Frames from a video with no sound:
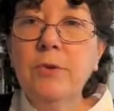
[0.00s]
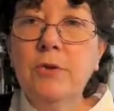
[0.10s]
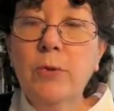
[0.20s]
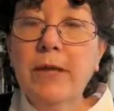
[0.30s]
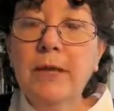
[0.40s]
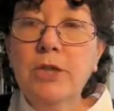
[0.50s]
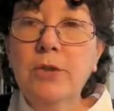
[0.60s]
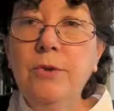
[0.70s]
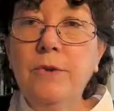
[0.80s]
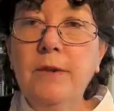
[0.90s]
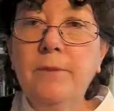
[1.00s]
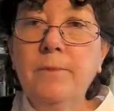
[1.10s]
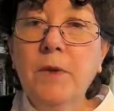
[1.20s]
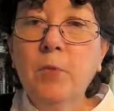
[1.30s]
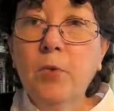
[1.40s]
directly to the
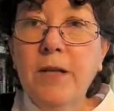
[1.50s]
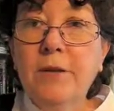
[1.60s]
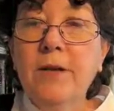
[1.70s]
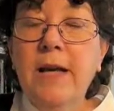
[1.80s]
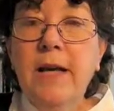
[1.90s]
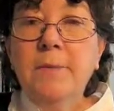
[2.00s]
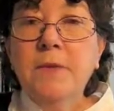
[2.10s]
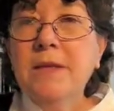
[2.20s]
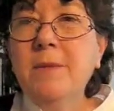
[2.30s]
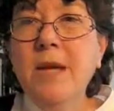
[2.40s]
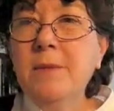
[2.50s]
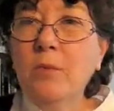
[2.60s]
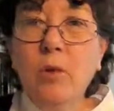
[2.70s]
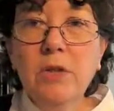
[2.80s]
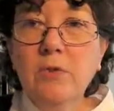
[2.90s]
reader. Sometimes
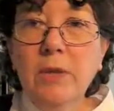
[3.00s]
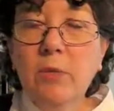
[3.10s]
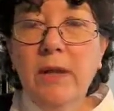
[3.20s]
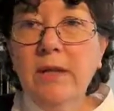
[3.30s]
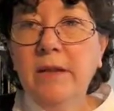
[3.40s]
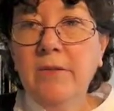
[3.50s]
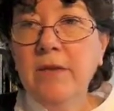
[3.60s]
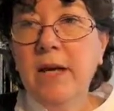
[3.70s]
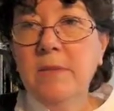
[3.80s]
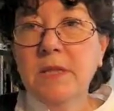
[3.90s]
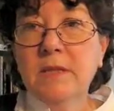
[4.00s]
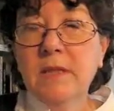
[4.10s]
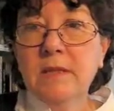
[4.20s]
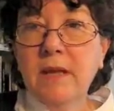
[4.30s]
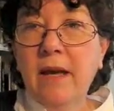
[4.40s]
it works really well, and other times
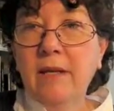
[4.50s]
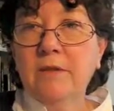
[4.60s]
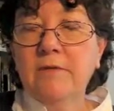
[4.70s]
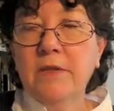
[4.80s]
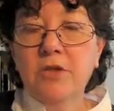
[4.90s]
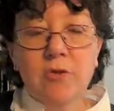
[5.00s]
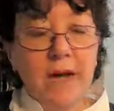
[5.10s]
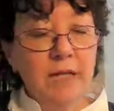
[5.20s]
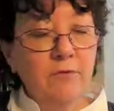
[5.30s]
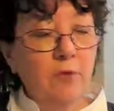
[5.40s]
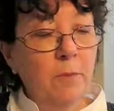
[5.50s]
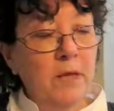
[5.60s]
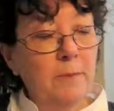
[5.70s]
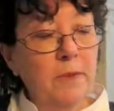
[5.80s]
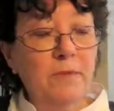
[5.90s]
it's kind of distracting for
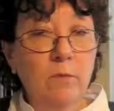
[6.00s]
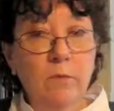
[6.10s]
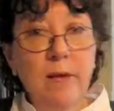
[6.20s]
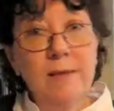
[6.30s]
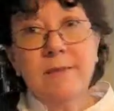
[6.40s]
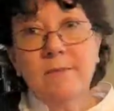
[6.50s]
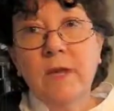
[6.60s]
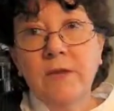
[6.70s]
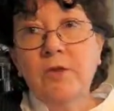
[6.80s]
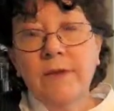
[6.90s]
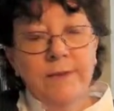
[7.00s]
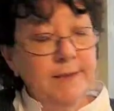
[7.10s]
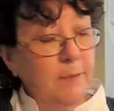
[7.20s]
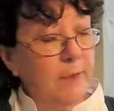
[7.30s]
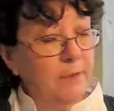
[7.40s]
me, but that's a new thing
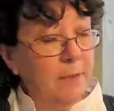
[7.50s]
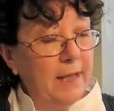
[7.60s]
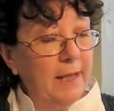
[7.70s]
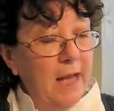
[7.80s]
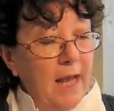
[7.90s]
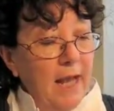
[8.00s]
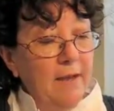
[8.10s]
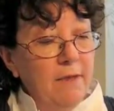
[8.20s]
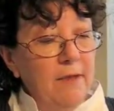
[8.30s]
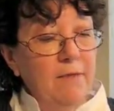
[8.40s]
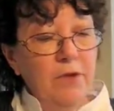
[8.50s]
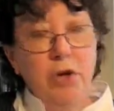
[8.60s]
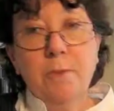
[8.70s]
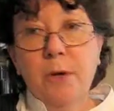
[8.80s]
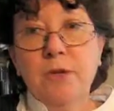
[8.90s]
that's coming into play. And then
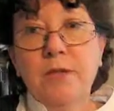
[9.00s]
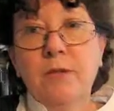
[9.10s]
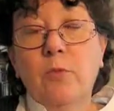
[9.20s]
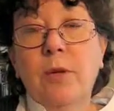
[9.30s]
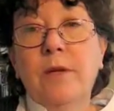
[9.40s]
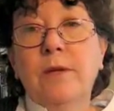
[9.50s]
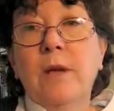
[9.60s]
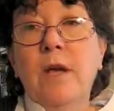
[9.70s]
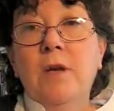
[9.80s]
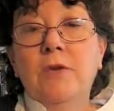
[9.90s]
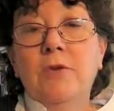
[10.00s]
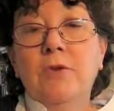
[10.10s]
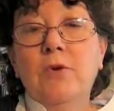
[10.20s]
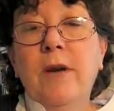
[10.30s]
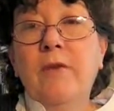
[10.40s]
third person, when
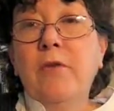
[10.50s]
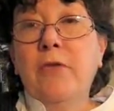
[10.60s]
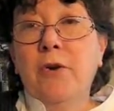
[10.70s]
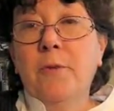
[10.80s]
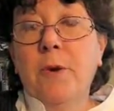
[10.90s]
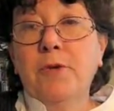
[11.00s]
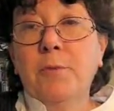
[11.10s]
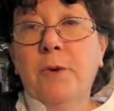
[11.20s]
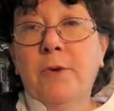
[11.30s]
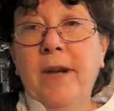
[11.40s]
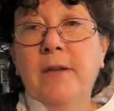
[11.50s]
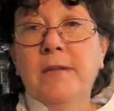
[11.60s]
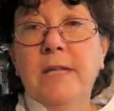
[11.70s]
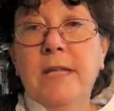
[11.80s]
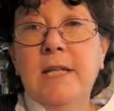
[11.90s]
you have all the third person
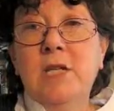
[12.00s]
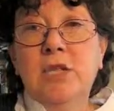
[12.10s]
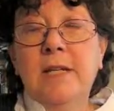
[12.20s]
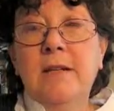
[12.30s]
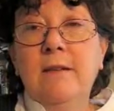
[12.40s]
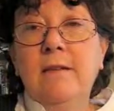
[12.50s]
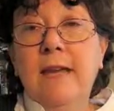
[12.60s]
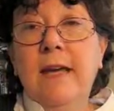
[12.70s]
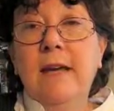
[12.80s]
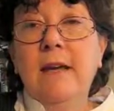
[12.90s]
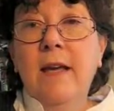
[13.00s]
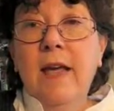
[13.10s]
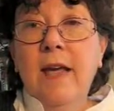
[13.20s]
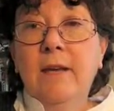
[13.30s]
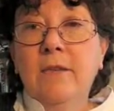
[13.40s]
pronouns, he, she, they,
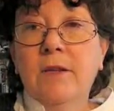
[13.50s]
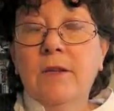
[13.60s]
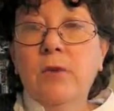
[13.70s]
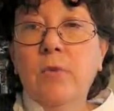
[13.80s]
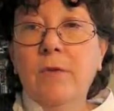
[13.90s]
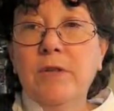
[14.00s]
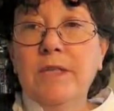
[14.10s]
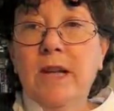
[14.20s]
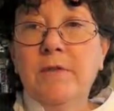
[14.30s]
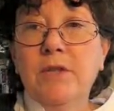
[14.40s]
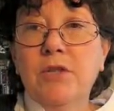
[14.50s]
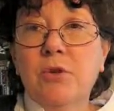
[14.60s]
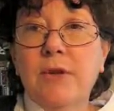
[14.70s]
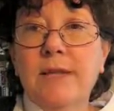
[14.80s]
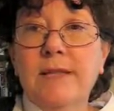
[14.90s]
and whoever is telling the
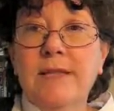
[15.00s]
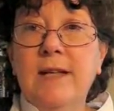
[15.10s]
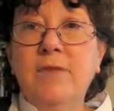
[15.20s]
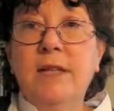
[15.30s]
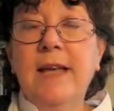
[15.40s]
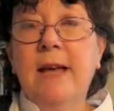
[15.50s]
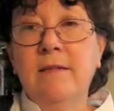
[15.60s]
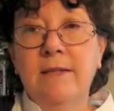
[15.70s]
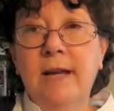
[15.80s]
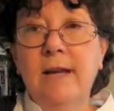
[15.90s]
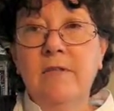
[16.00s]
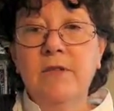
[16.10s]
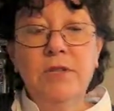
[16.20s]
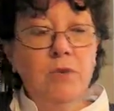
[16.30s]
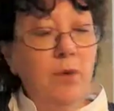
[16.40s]
story is definitely outside of
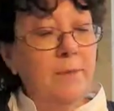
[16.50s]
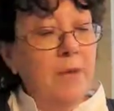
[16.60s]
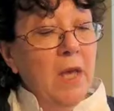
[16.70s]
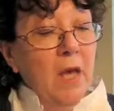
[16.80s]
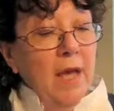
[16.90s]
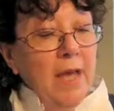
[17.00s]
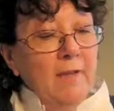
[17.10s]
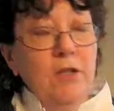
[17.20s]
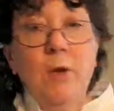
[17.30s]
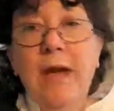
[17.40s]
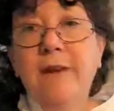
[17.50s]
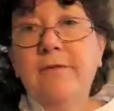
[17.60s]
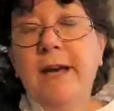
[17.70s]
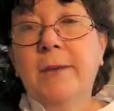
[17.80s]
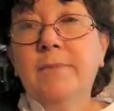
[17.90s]
the story. Then you
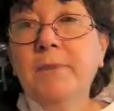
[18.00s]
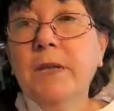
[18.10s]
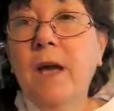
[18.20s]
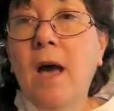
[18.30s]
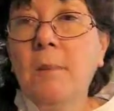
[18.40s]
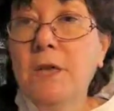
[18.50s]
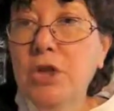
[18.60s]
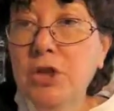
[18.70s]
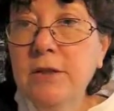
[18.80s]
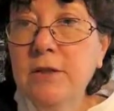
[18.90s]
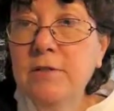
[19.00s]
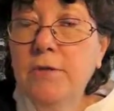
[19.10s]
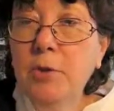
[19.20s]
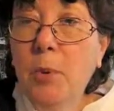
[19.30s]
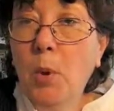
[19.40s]
have omniscient
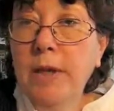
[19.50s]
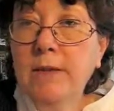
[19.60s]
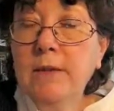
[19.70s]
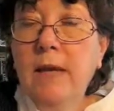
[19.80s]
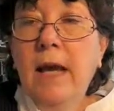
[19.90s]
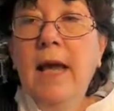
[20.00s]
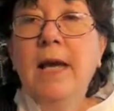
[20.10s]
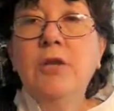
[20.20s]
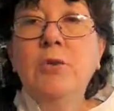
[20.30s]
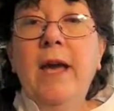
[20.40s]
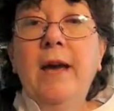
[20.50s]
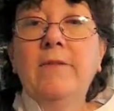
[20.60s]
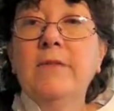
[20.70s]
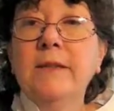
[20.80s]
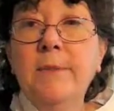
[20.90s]
viewpoint, and you
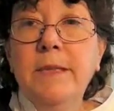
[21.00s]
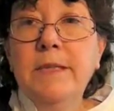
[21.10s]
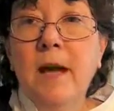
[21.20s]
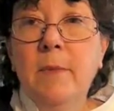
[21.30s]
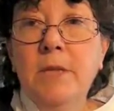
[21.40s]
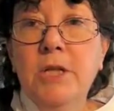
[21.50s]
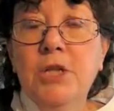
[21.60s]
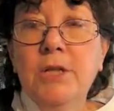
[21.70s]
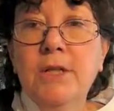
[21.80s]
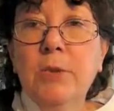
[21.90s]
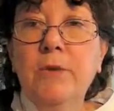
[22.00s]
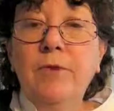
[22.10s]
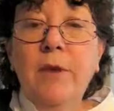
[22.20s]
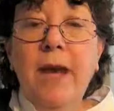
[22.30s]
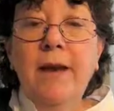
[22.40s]
have limited omniscience. So if
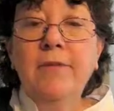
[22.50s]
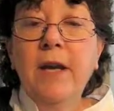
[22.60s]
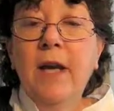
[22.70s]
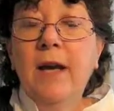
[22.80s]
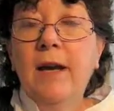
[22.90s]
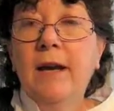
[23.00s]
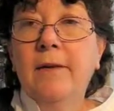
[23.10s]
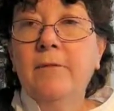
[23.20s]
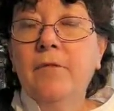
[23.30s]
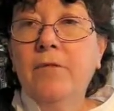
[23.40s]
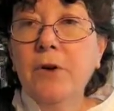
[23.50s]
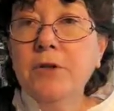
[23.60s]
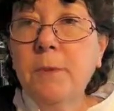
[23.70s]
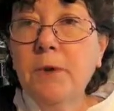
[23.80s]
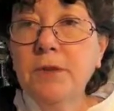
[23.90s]
you have
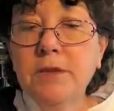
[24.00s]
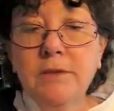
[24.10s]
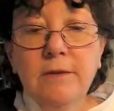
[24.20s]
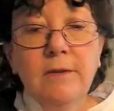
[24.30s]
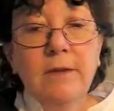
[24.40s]
first person